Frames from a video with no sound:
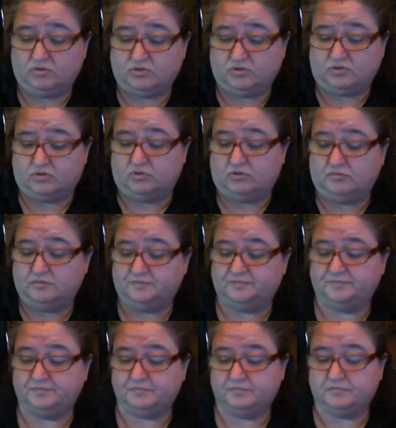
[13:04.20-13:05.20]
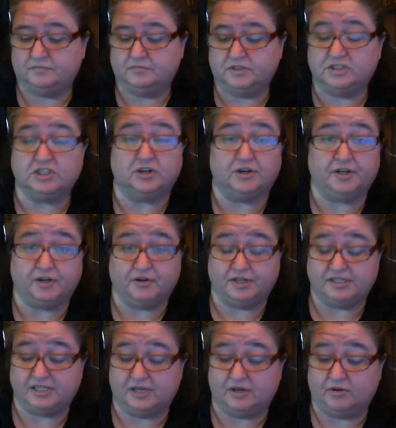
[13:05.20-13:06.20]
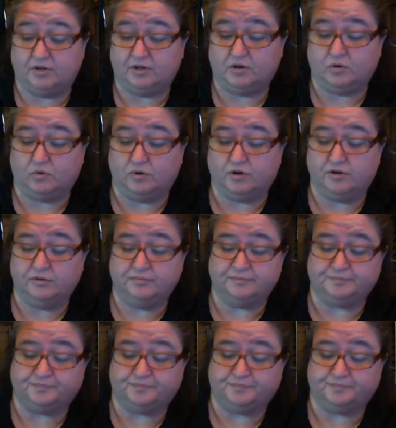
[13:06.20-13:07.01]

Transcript: school. Sorry, Chris, I owe you a quarter.